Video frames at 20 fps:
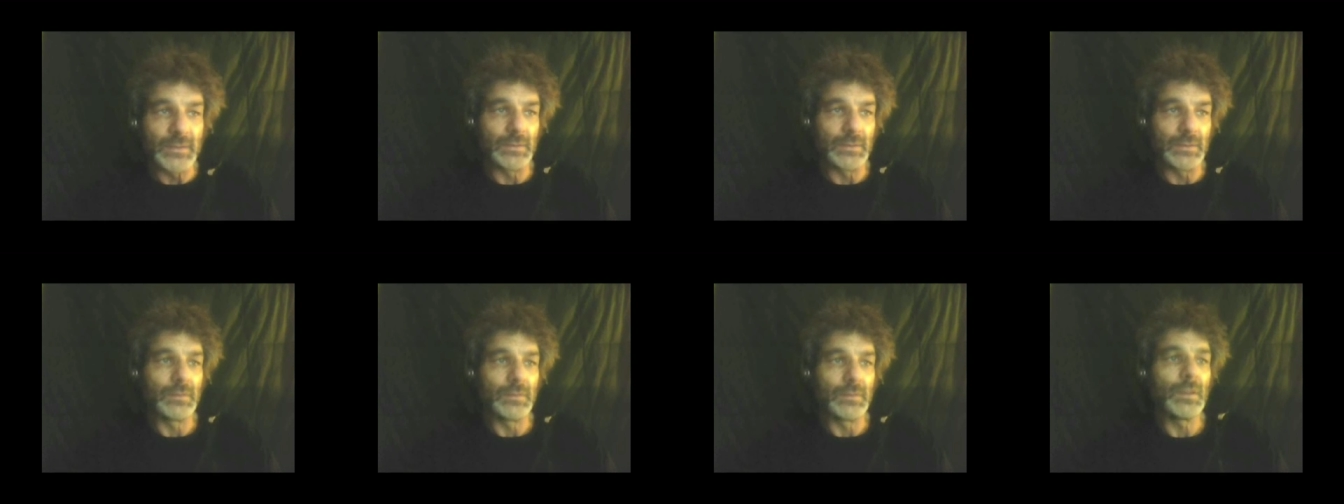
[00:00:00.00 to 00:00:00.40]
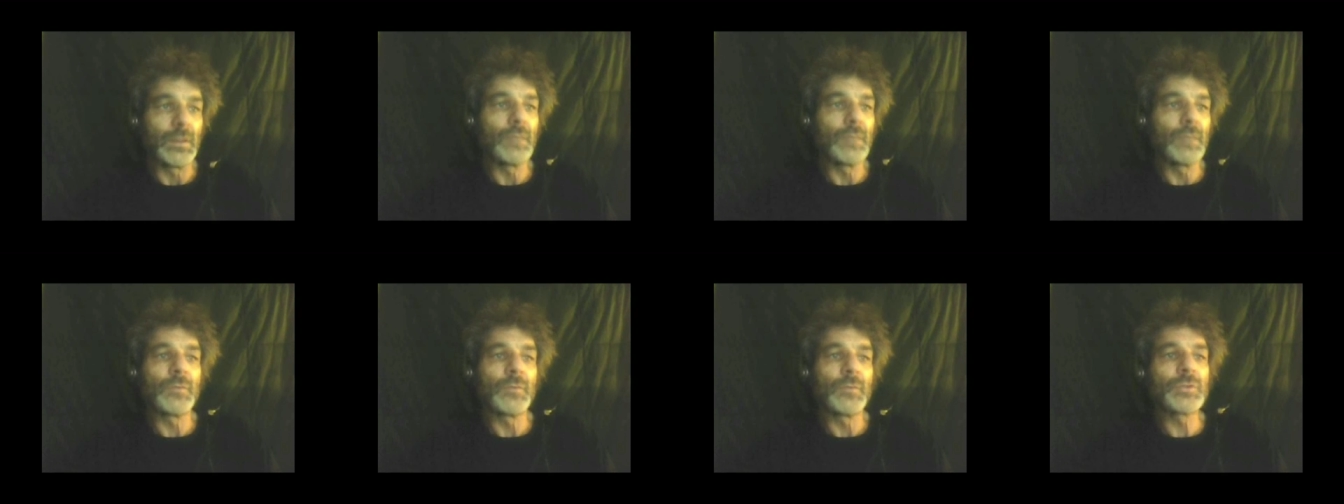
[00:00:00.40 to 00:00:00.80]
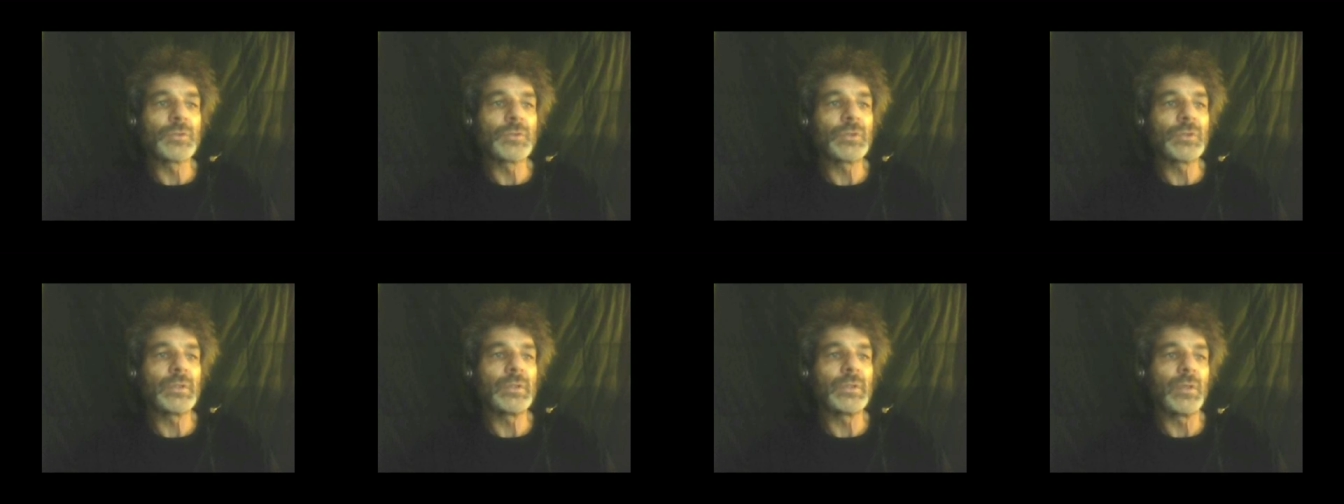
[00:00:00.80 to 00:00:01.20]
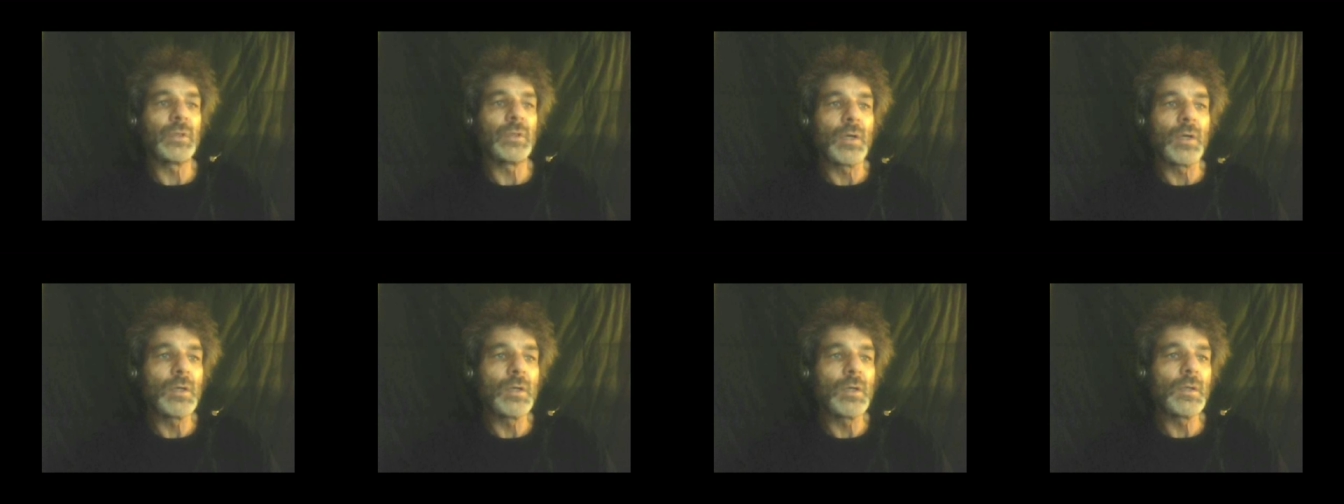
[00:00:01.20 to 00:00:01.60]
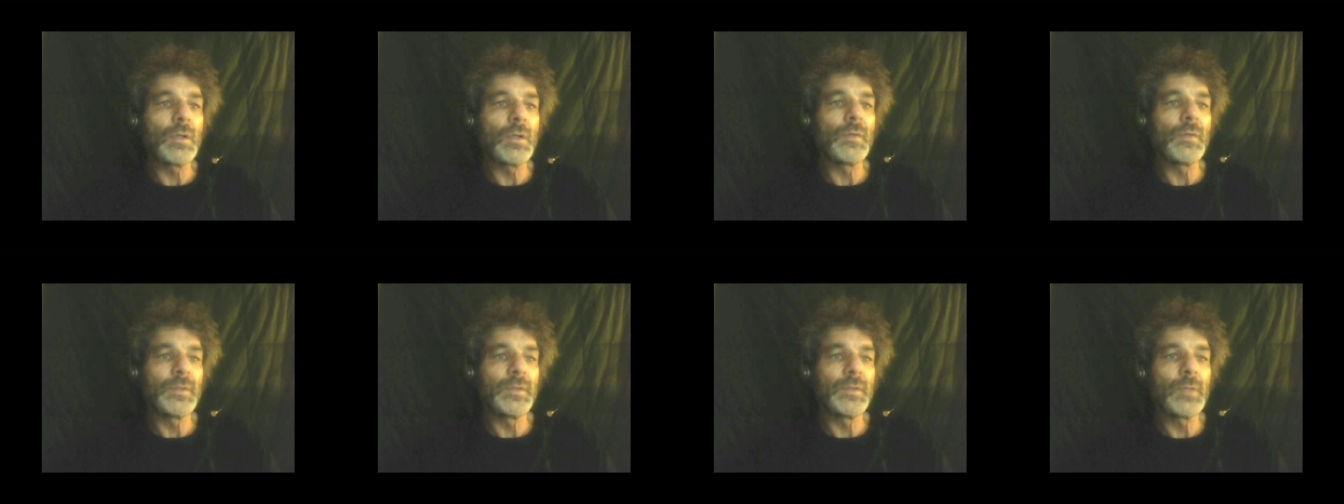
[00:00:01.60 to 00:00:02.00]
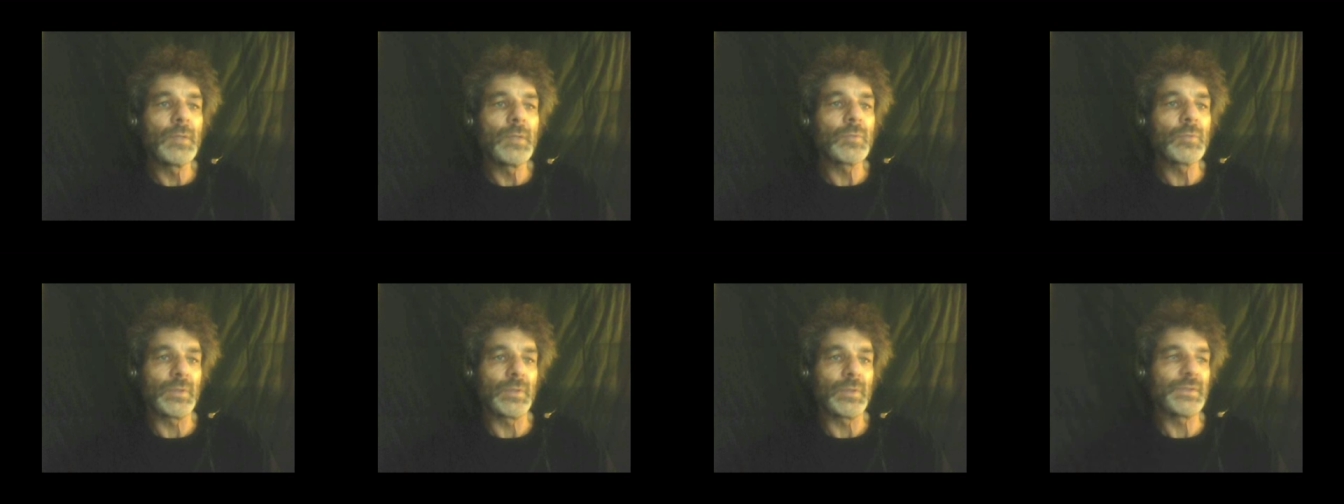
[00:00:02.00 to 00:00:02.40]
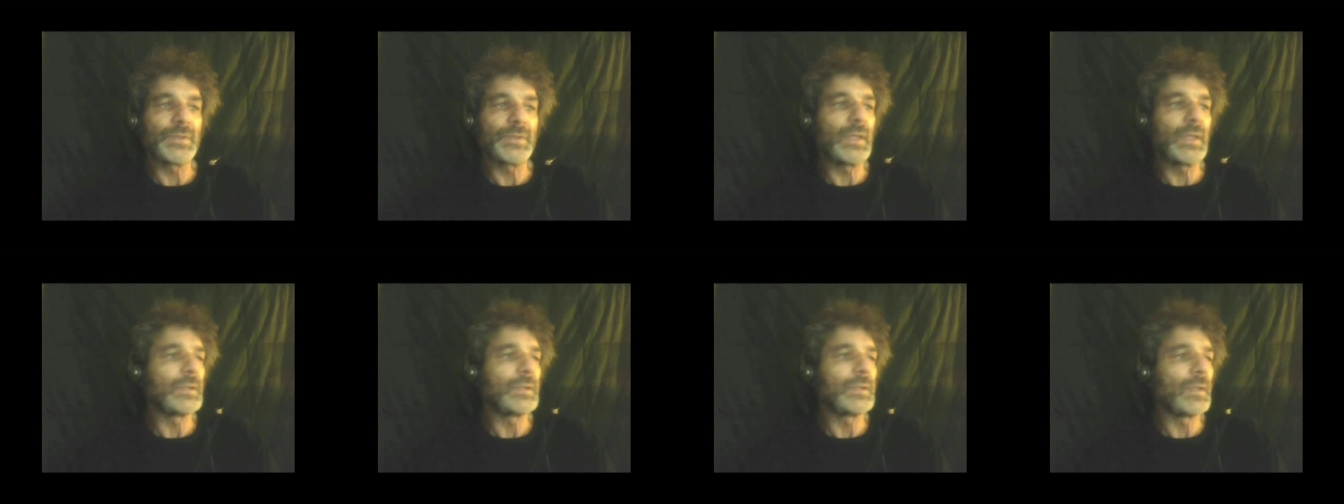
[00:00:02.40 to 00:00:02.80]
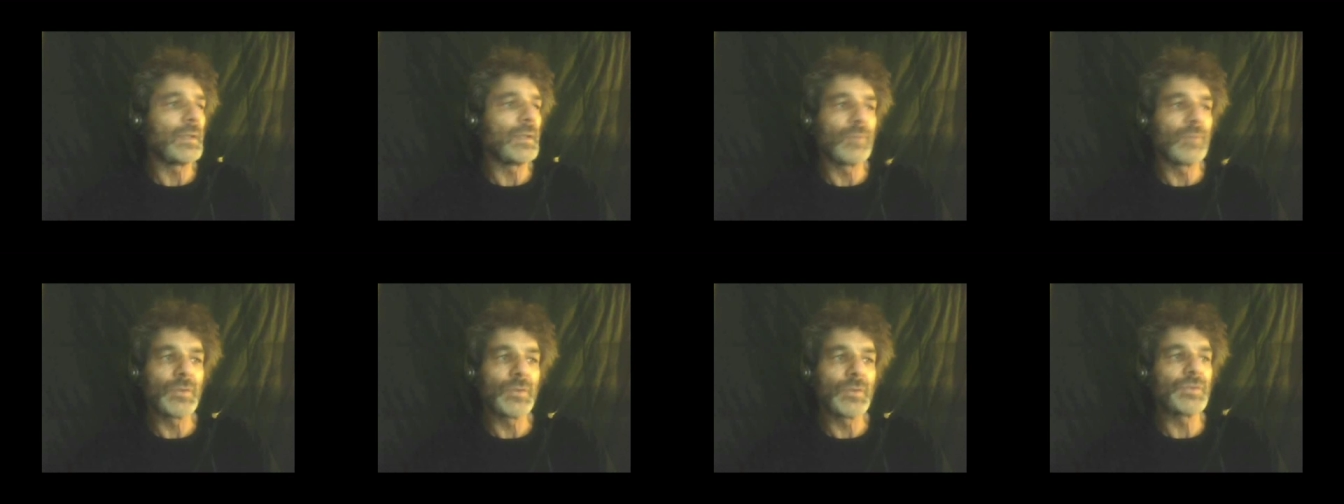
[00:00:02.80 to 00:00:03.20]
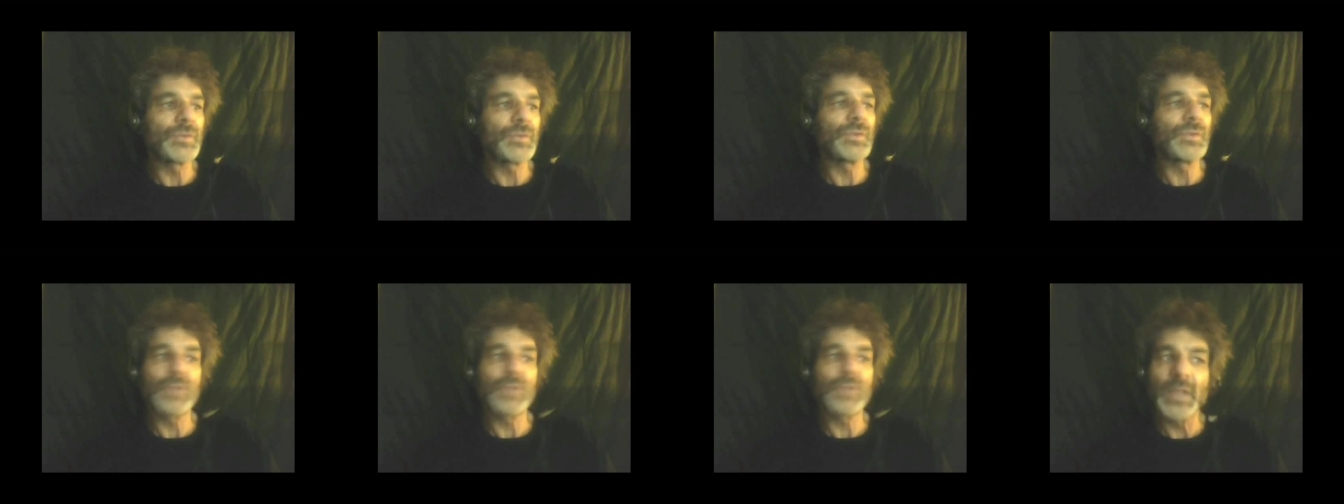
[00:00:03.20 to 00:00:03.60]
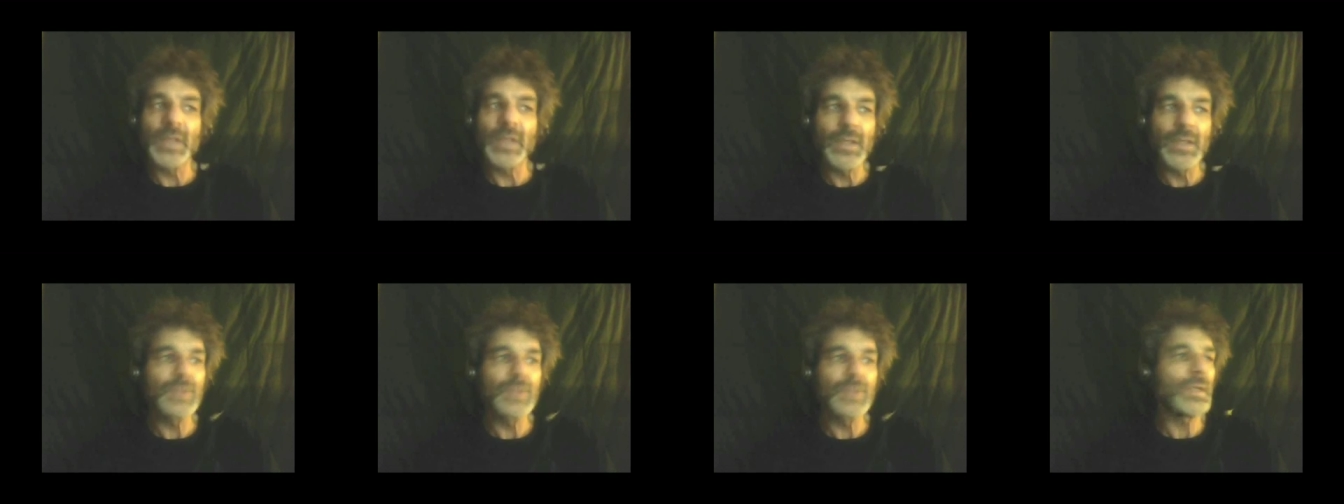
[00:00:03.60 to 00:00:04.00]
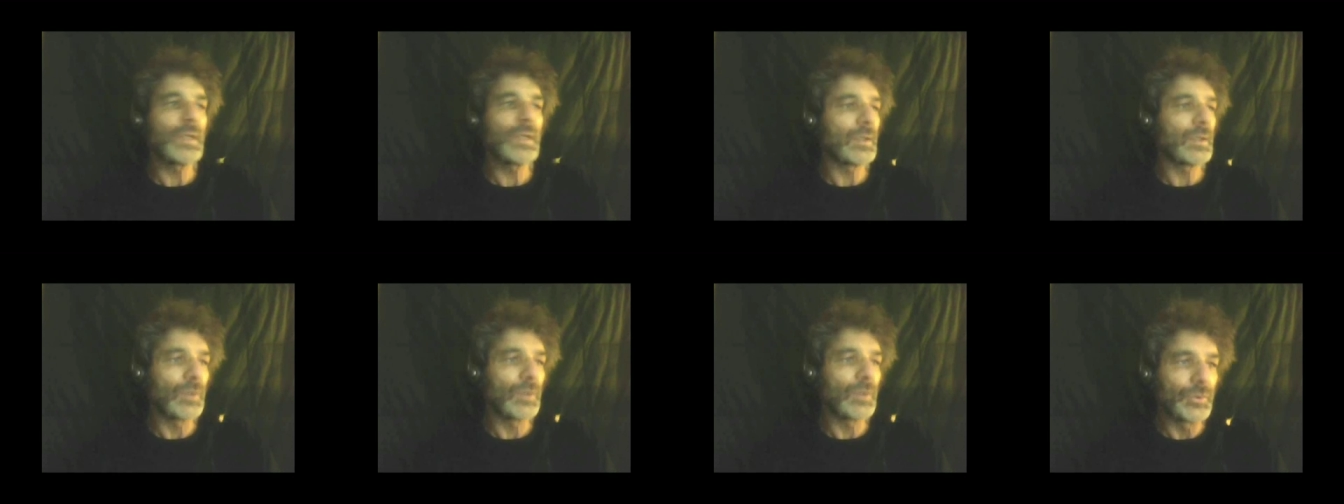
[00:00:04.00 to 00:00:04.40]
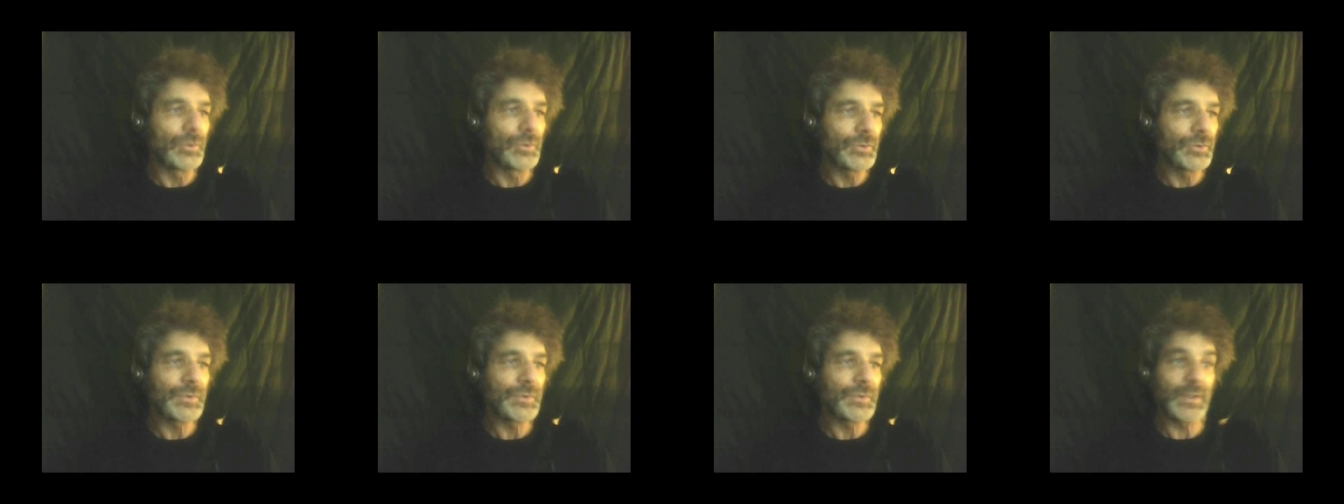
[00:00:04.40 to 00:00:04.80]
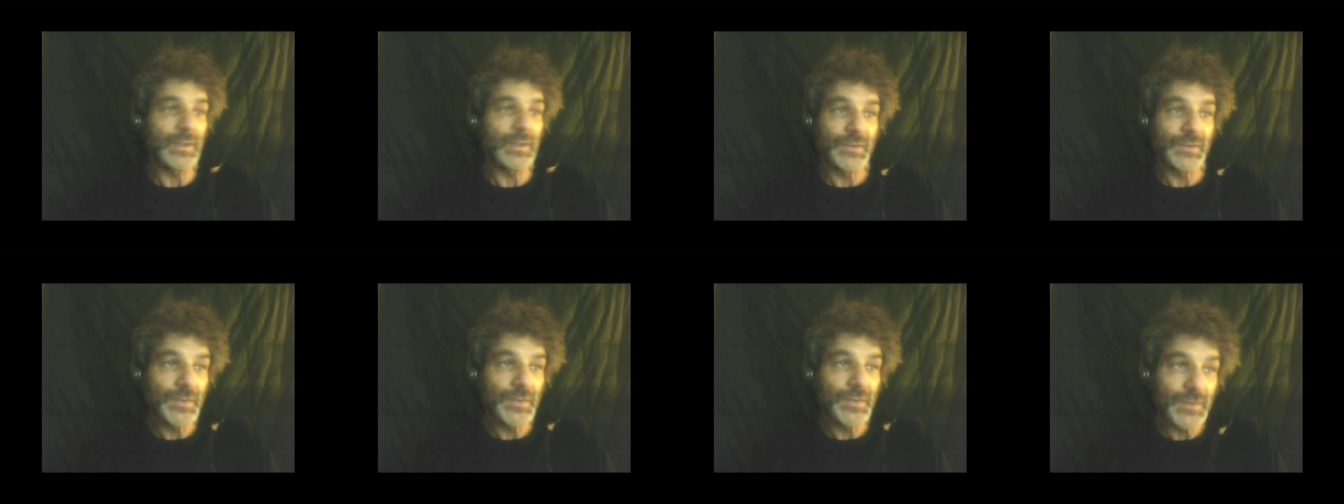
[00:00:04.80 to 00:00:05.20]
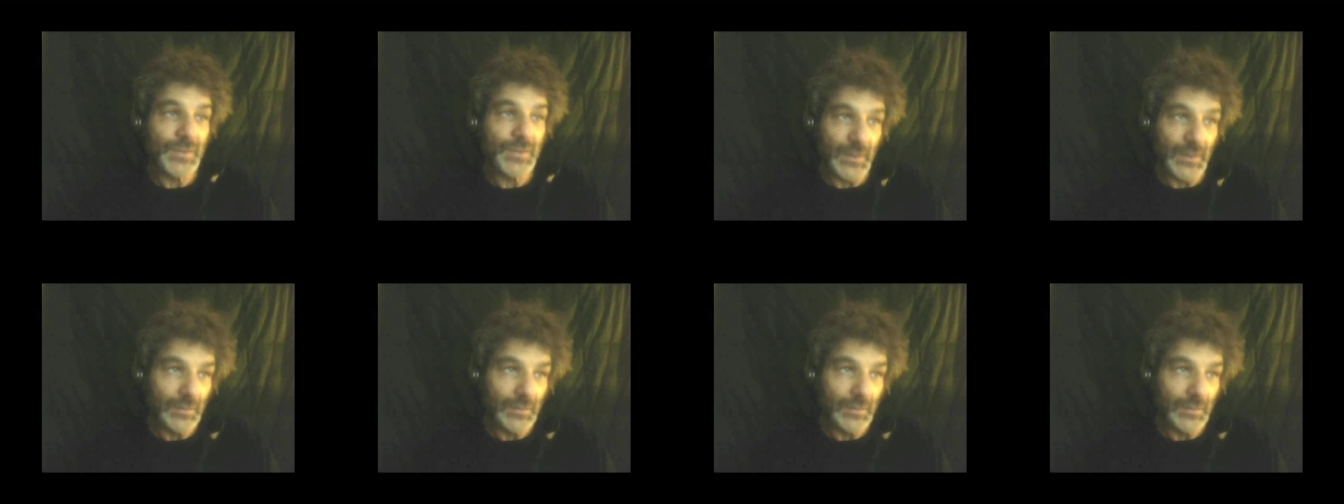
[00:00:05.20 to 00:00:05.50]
of virtually all the numberless and diverse societies and cultures existing